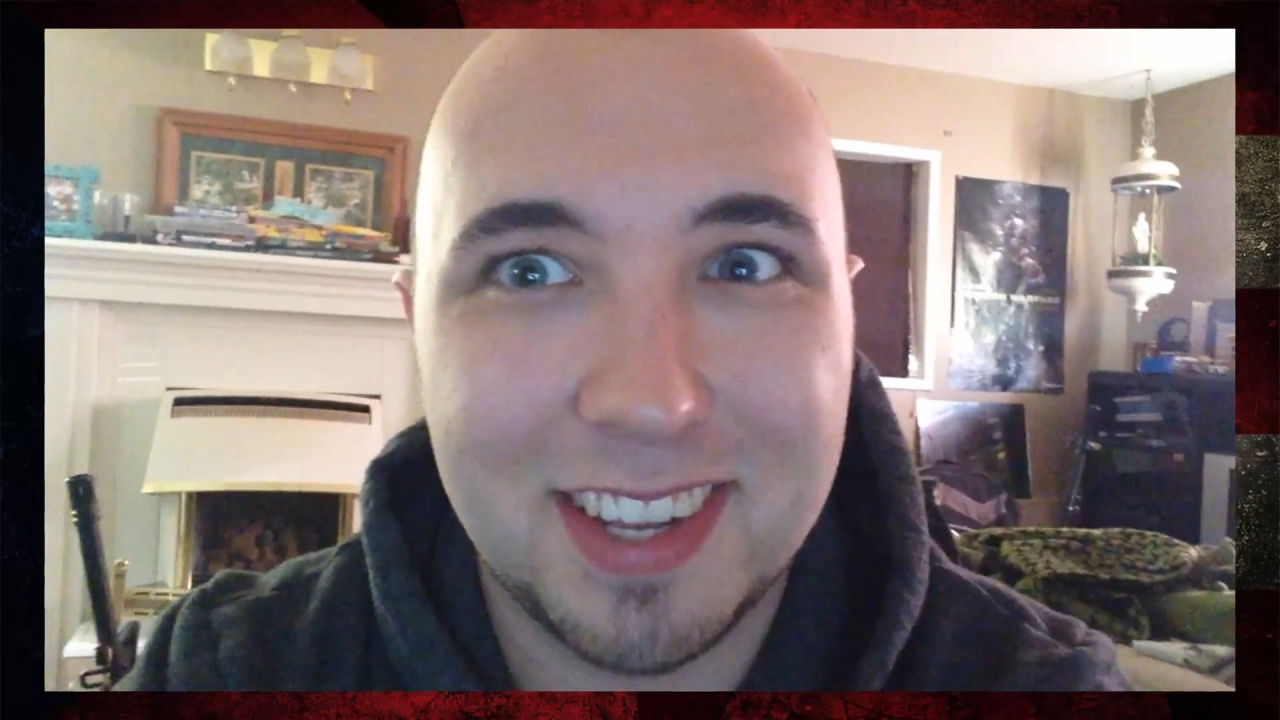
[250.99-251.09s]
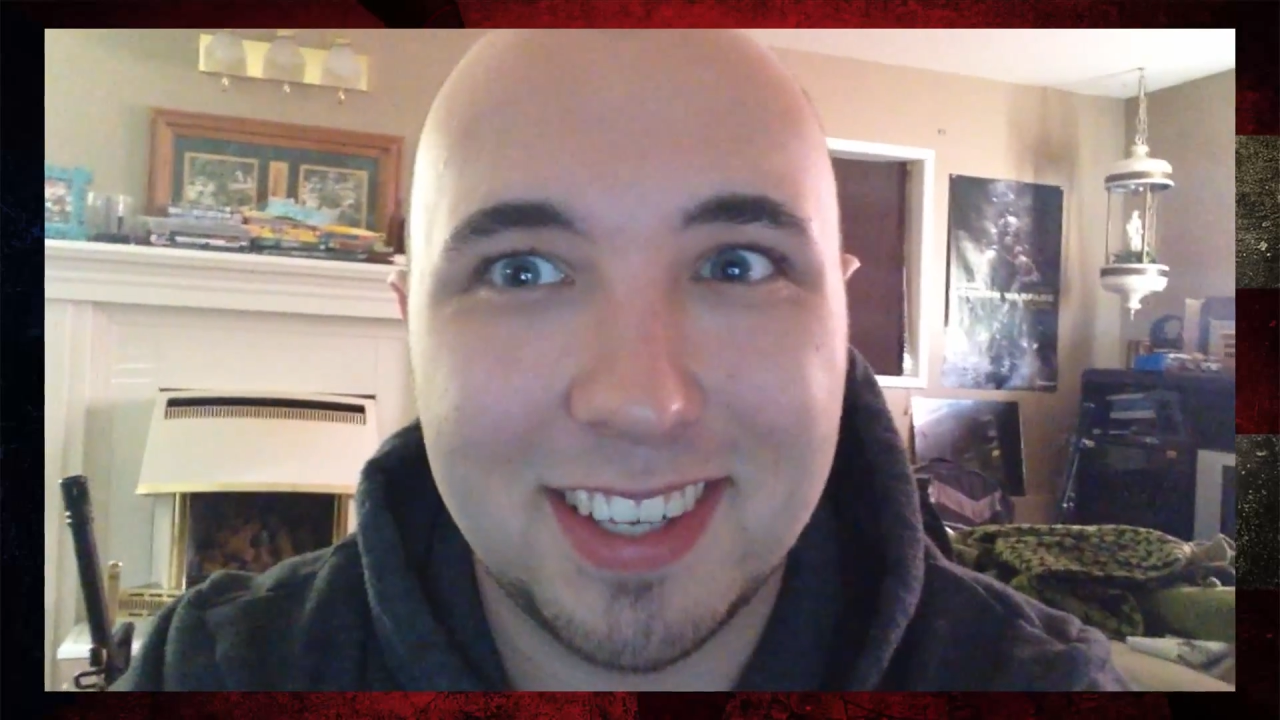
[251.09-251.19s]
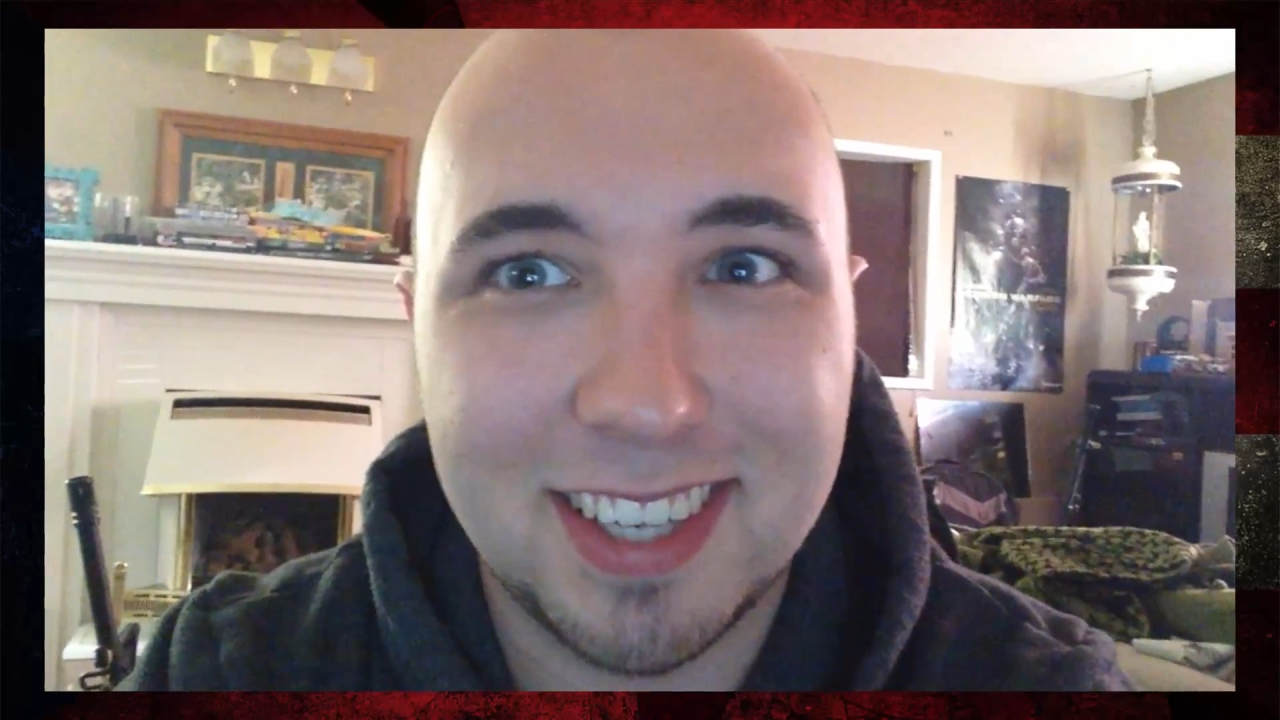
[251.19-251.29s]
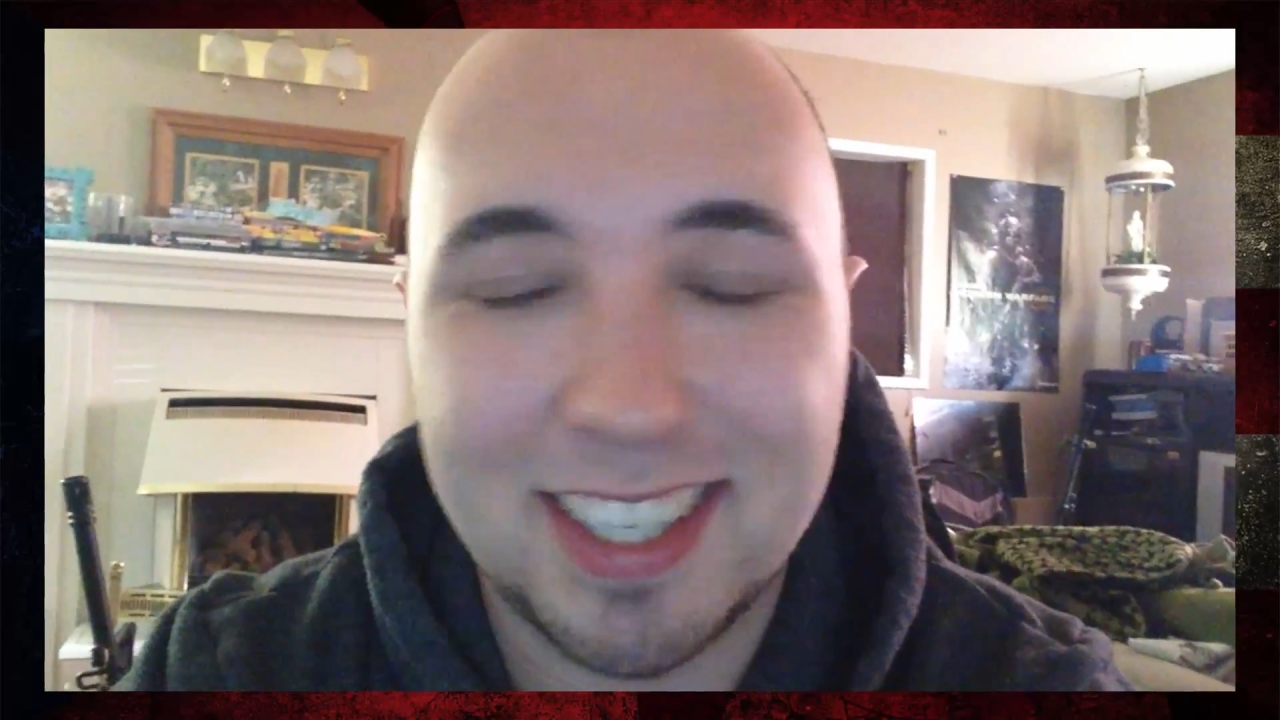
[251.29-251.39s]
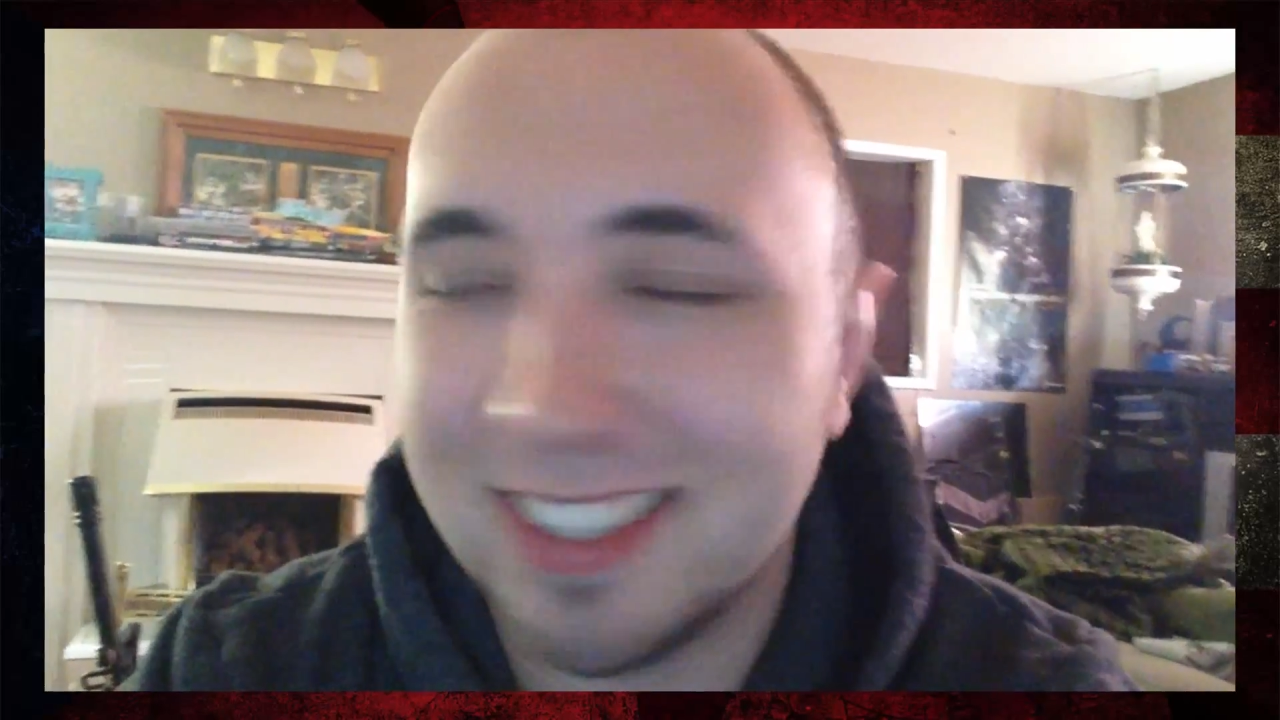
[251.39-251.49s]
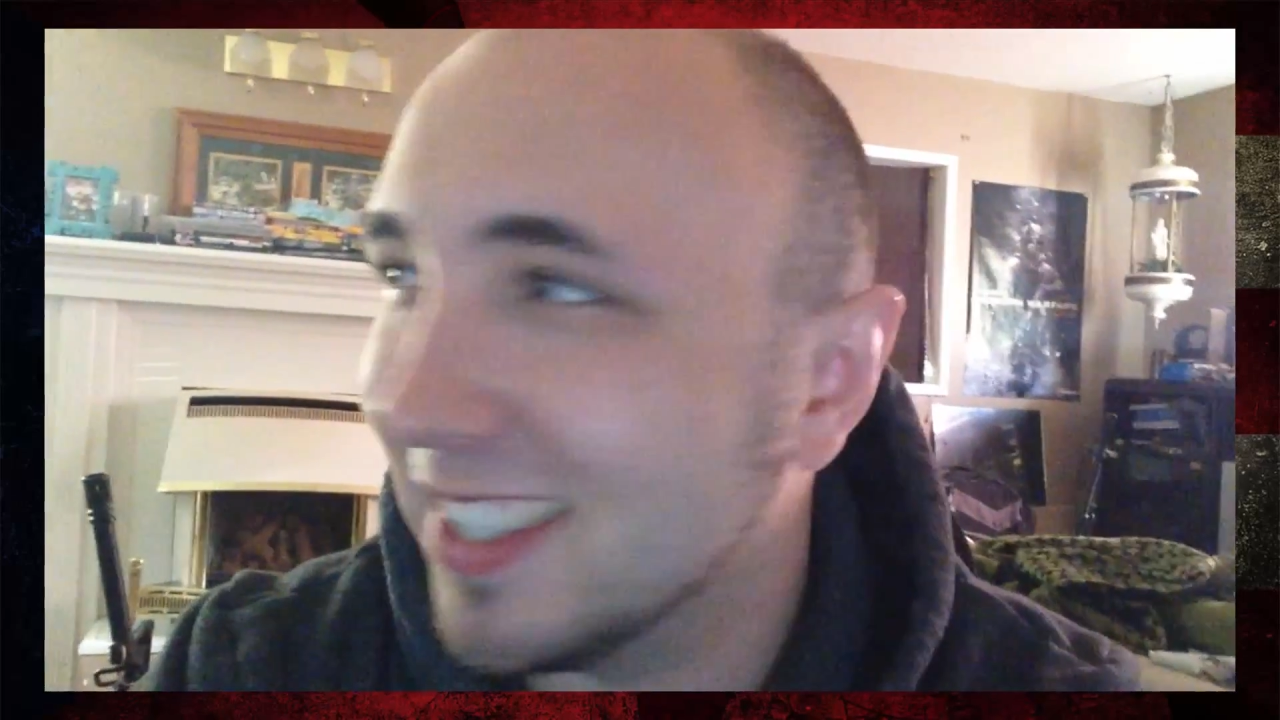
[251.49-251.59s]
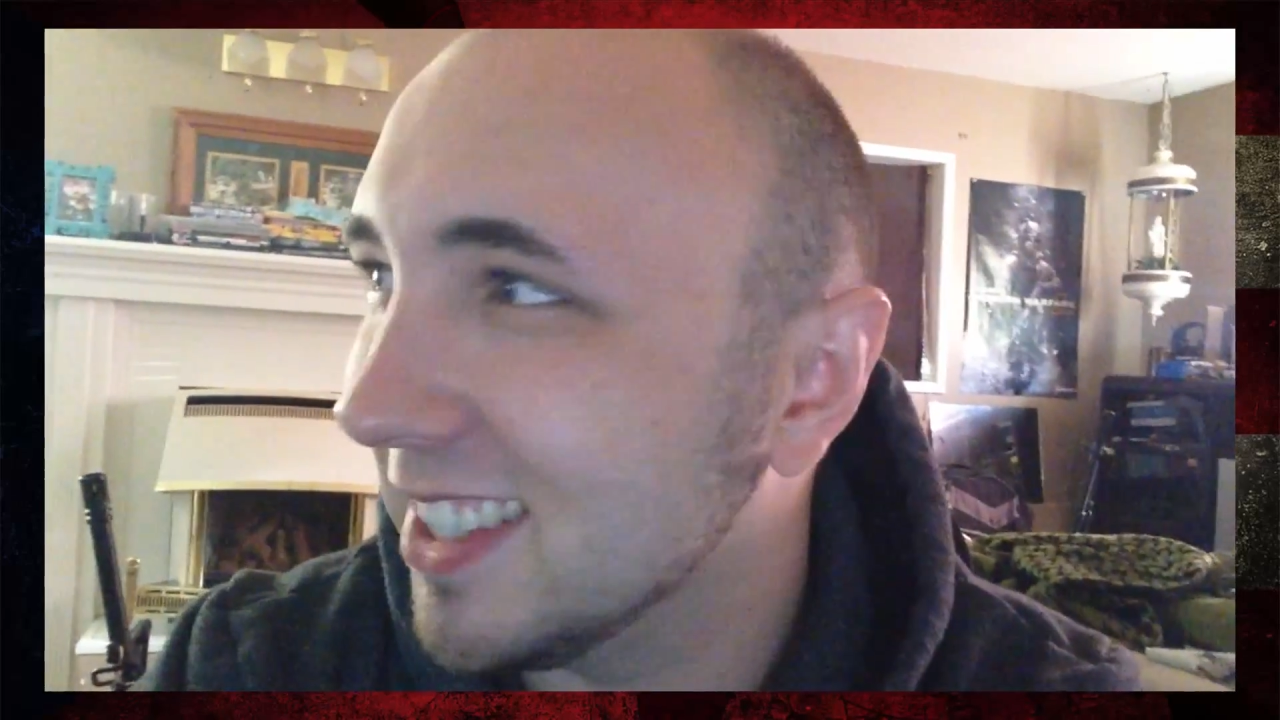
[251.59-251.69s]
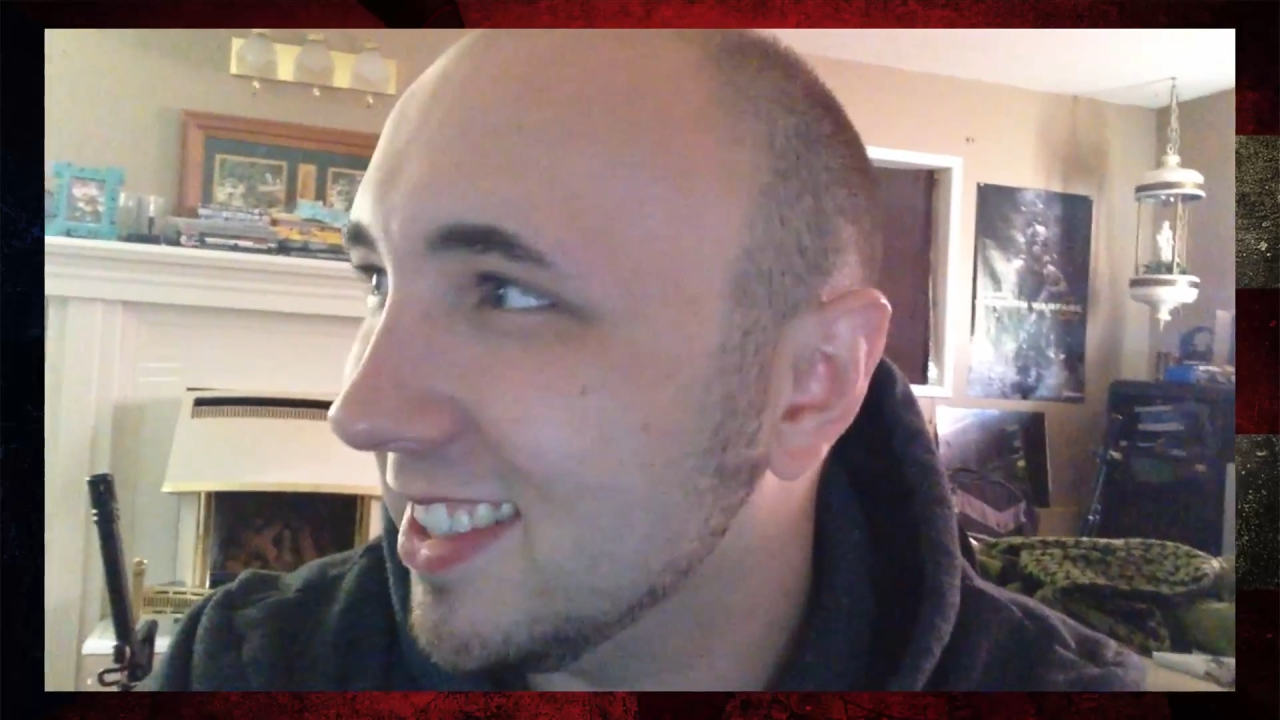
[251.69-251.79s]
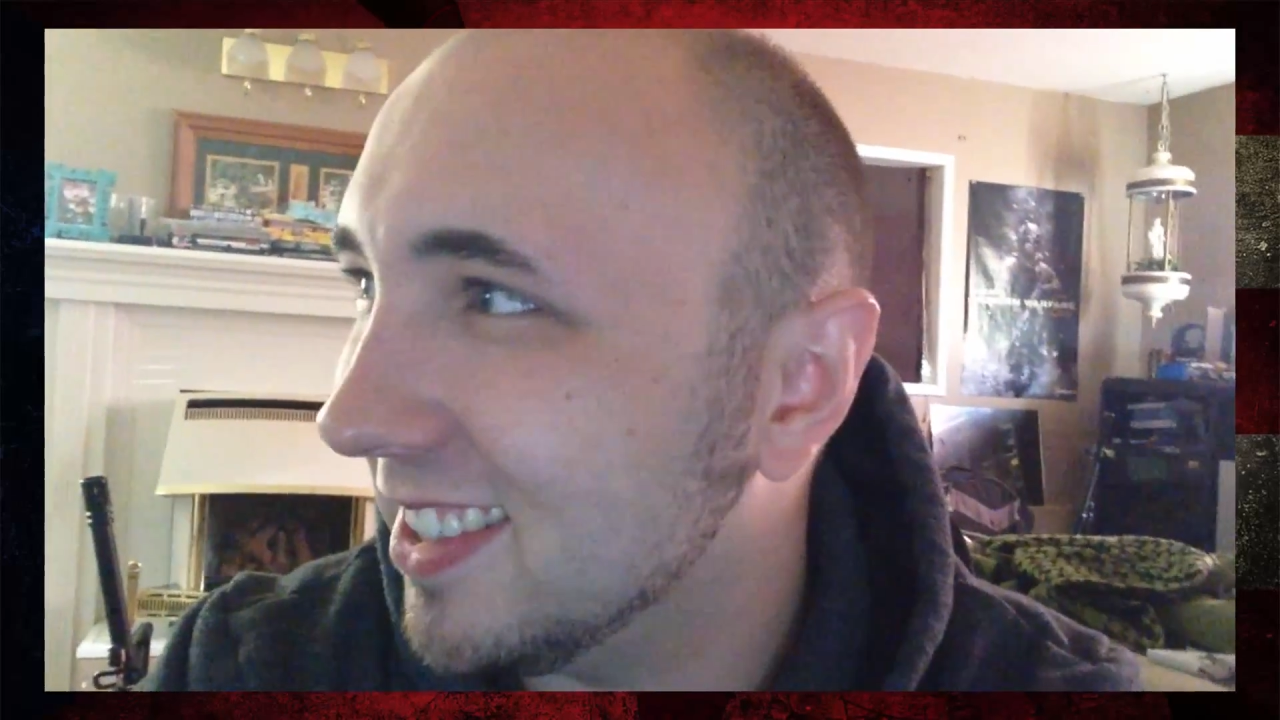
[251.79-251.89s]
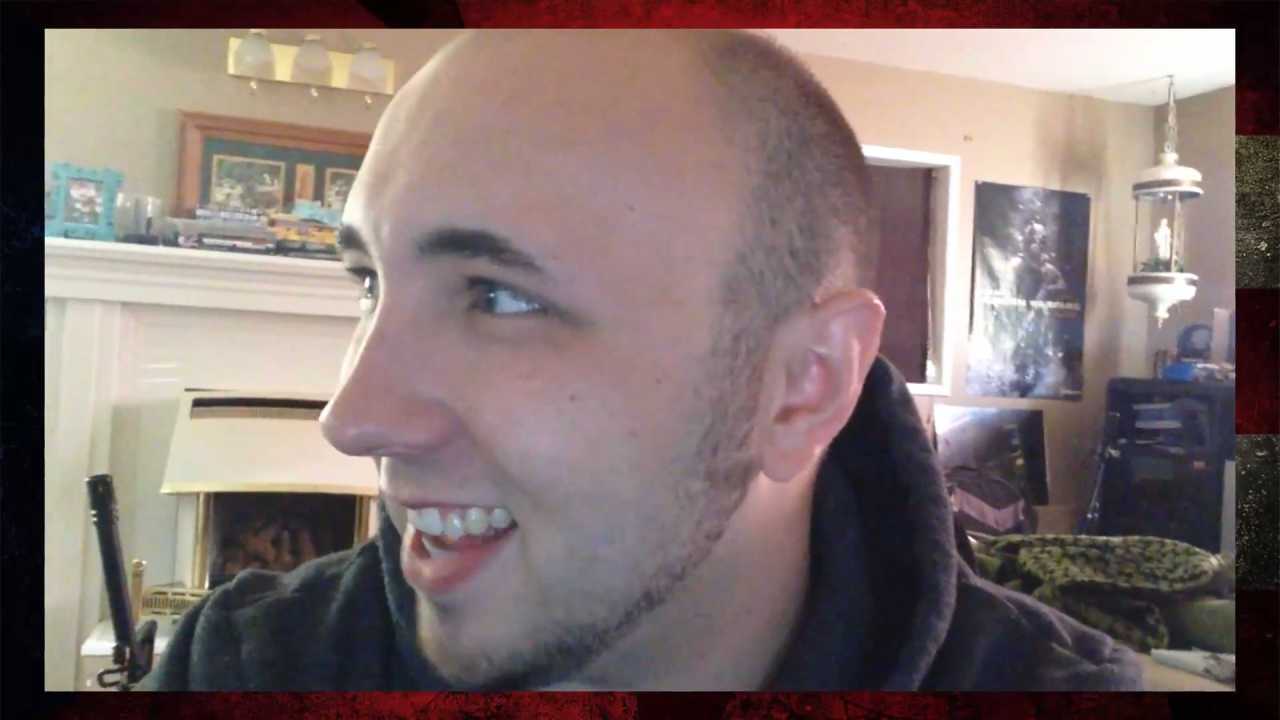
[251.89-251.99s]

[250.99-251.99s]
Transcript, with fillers: L ninety-six,